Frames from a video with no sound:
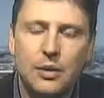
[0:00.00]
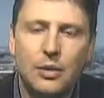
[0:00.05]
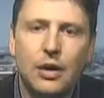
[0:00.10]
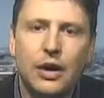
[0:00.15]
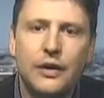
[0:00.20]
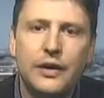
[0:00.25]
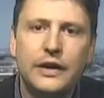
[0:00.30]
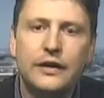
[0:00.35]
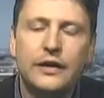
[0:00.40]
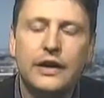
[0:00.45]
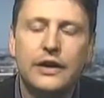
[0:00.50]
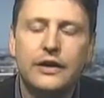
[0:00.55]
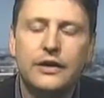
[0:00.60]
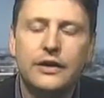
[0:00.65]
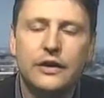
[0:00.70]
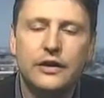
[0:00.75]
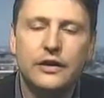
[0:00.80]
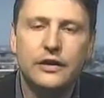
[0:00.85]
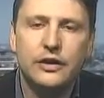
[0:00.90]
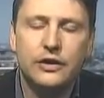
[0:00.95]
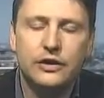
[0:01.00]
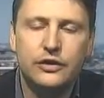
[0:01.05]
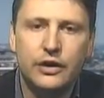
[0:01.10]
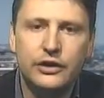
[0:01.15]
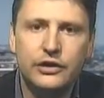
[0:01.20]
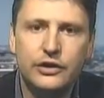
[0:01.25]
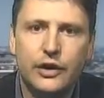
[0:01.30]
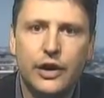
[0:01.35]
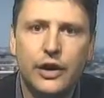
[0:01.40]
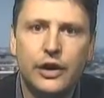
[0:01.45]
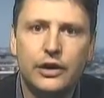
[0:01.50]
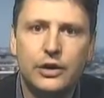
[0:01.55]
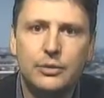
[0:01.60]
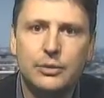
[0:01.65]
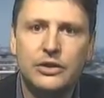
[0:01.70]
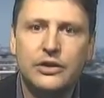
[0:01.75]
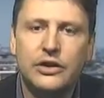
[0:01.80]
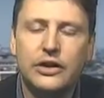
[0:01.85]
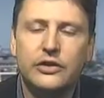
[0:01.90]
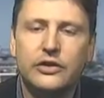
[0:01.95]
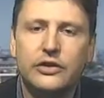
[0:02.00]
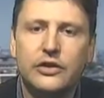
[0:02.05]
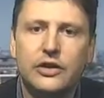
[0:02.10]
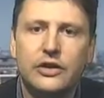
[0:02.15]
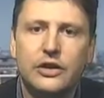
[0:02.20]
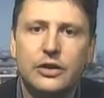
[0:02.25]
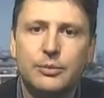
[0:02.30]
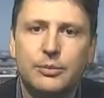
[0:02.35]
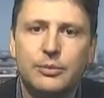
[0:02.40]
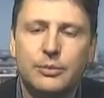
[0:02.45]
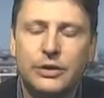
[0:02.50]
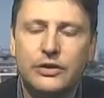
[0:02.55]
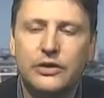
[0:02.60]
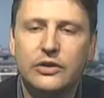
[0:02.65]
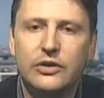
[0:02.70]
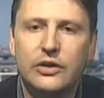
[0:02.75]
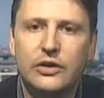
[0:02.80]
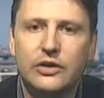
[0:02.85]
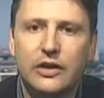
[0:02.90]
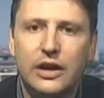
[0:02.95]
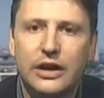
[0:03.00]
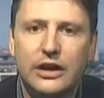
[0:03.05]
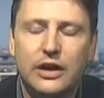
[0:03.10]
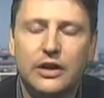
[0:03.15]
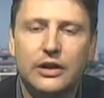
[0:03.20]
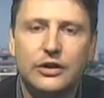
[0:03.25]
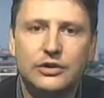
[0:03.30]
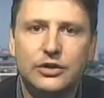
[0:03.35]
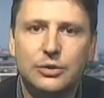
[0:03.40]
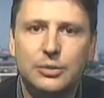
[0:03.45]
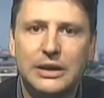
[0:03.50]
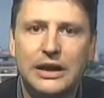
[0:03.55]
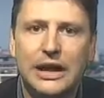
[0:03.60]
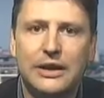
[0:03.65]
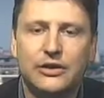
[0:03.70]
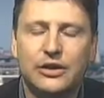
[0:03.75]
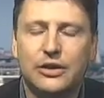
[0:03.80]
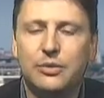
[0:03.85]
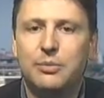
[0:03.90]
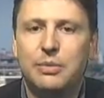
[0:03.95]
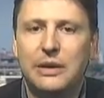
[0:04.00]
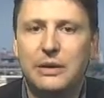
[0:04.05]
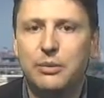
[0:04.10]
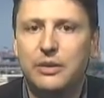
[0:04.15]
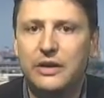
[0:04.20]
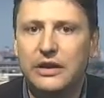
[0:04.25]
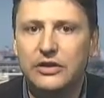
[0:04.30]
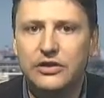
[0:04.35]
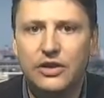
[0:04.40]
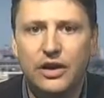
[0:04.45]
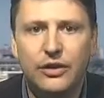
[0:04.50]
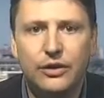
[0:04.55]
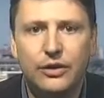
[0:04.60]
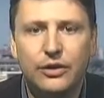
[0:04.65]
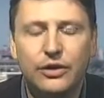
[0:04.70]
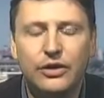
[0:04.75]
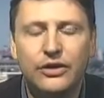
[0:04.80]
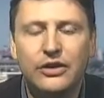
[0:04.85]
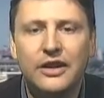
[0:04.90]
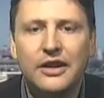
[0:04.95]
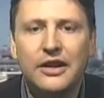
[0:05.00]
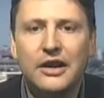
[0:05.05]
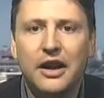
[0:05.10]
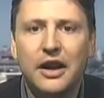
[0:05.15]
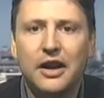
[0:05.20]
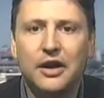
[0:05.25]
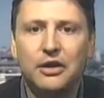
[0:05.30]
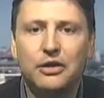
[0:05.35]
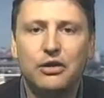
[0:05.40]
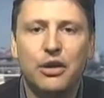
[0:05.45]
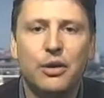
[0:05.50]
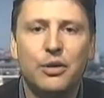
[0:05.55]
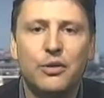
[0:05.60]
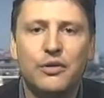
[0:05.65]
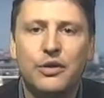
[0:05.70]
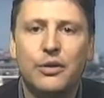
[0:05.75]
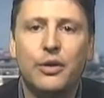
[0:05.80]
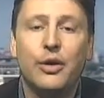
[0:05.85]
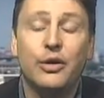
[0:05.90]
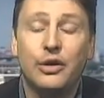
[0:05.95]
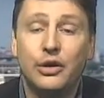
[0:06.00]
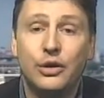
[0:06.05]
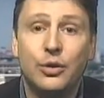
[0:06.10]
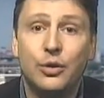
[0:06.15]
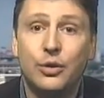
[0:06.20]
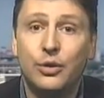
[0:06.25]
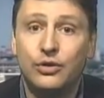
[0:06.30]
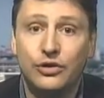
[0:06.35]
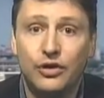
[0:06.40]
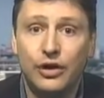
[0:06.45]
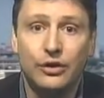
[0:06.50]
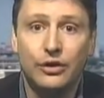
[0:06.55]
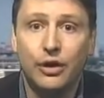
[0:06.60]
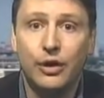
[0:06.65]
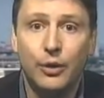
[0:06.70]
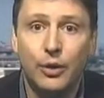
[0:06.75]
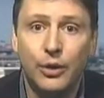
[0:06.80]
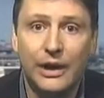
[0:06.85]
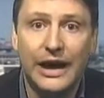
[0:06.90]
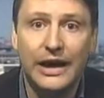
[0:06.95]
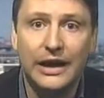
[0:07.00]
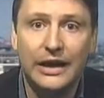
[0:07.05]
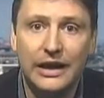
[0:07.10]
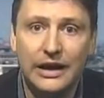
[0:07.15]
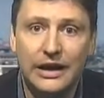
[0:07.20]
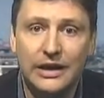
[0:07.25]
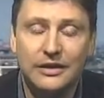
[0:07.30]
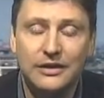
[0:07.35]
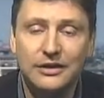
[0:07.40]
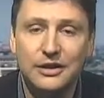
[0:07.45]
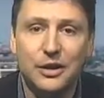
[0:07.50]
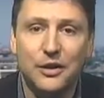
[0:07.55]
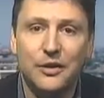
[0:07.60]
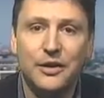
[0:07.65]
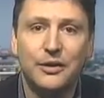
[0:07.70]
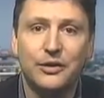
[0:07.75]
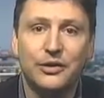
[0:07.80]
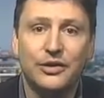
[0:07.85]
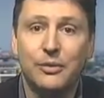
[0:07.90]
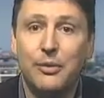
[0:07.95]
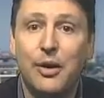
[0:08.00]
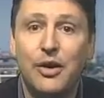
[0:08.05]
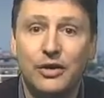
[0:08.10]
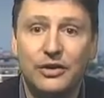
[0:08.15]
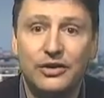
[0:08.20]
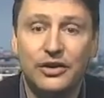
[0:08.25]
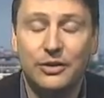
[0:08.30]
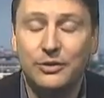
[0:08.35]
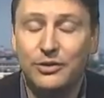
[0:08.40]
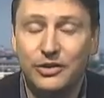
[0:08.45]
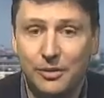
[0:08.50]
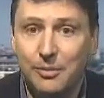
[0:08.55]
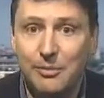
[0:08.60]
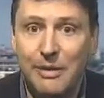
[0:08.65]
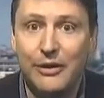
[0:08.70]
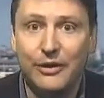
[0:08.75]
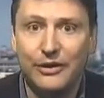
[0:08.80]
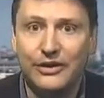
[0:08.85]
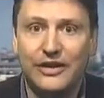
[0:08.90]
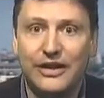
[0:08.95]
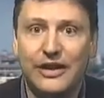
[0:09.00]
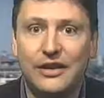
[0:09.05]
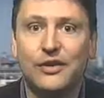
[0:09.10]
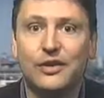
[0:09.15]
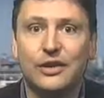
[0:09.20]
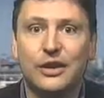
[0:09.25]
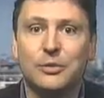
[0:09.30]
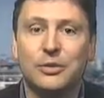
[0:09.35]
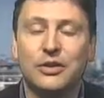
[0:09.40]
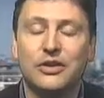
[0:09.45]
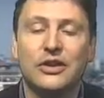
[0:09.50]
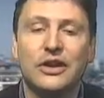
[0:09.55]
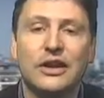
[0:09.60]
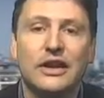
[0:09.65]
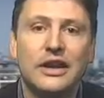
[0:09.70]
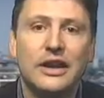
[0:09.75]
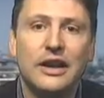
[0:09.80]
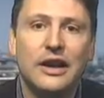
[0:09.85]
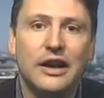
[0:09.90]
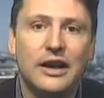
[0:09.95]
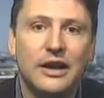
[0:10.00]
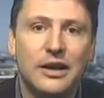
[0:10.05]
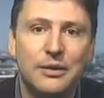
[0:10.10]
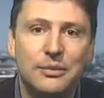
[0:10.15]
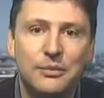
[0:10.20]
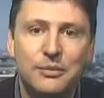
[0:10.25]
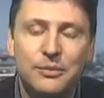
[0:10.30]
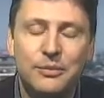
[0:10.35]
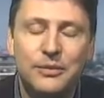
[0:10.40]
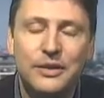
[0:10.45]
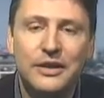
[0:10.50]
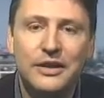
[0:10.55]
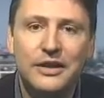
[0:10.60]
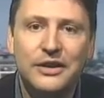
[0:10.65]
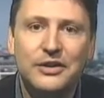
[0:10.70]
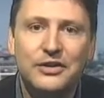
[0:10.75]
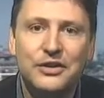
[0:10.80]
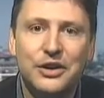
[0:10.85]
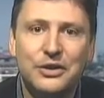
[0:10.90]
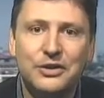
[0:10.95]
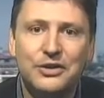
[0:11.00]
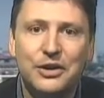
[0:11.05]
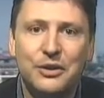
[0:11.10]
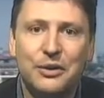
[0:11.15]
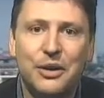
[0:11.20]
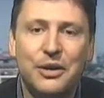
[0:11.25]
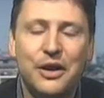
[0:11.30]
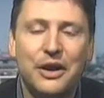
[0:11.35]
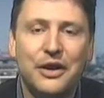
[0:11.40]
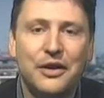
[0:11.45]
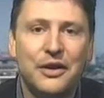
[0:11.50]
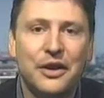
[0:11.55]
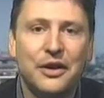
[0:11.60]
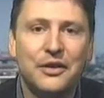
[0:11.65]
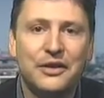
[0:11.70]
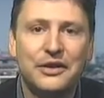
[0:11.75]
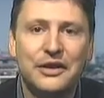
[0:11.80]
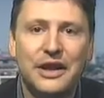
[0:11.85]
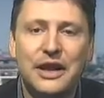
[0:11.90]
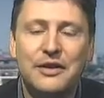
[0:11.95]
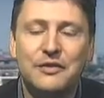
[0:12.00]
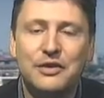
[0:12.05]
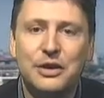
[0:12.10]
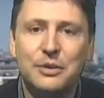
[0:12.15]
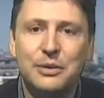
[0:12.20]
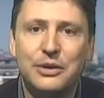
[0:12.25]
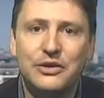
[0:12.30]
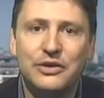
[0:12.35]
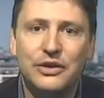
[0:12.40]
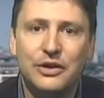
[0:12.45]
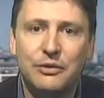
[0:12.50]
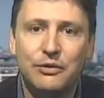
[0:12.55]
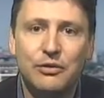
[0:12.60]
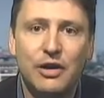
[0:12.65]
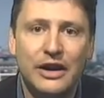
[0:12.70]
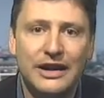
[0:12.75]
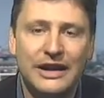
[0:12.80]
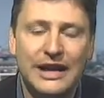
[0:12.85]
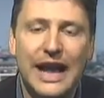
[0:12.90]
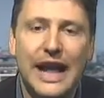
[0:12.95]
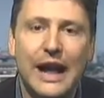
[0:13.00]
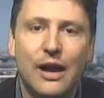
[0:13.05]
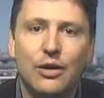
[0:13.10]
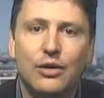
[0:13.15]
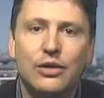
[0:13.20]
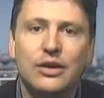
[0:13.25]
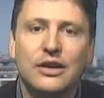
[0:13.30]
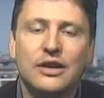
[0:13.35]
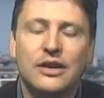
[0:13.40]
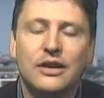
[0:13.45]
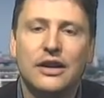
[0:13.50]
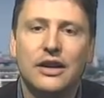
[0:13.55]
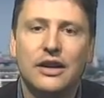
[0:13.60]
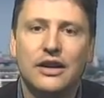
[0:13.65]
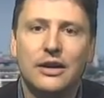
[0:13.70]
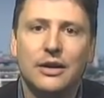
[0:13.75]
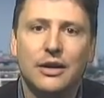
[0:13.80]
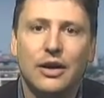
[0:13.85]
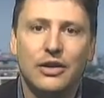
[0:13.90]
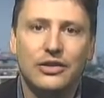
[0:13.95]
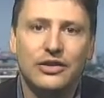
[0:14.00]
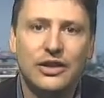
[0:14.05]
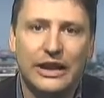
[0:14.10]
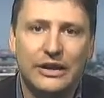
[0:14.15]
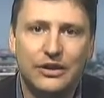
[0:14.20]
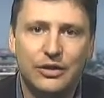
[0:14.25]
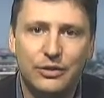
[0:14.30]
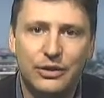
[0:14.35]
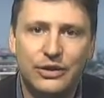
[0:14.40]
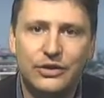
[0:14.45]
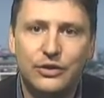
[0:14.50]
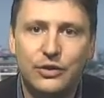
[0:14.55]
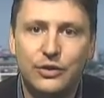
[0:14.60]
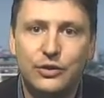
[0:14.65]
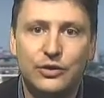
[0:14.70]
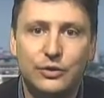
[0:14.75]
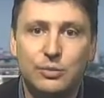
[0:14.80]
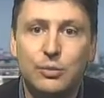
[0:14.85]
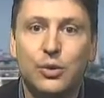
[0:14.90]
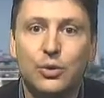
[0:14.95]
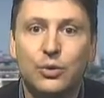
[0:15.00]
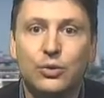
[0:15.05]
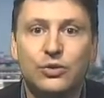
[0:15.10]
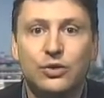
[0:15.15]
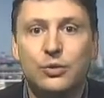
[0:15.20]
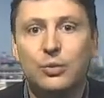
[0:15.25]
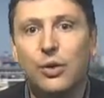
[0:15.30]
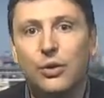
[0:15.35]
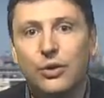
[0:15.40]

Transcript: Well, I think the Treasury argument is that the businesses like ours should be allowed to compete with each other and grow of their own accord, so grow organically. And you know, there is some merit to that argument. So I think their view is that right now our sector is too small to